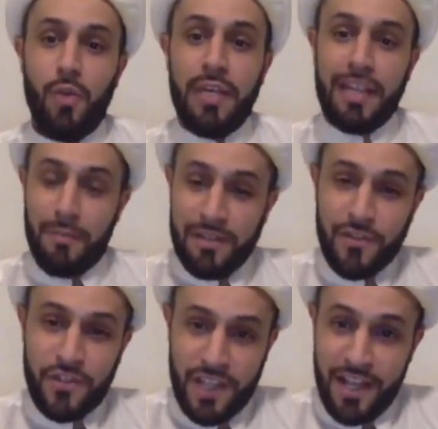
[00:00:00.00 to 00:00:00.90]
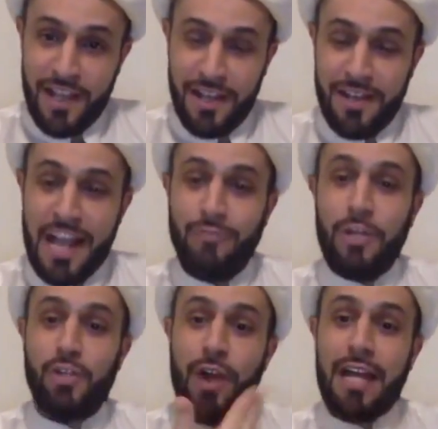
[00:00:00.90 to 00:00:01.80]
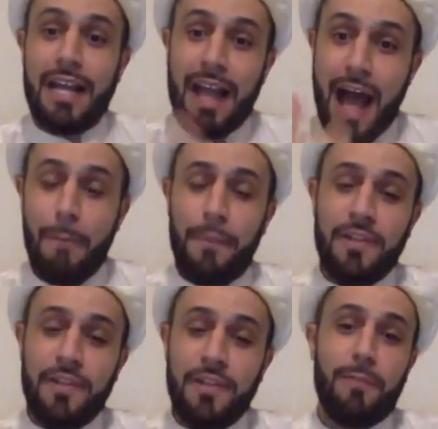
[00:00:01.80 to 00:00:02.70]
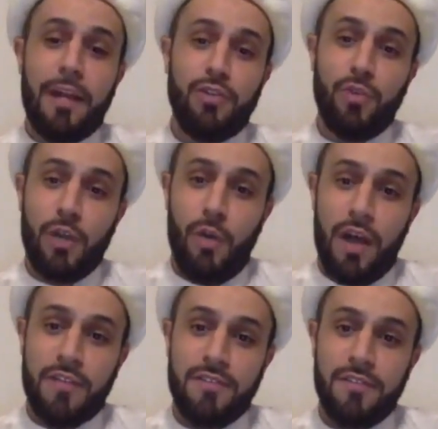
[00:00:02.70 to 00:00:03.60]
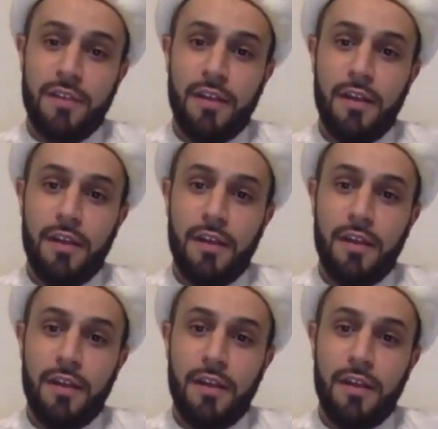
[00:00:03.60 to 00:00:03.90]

We commit sin and we try to compensate by doing what?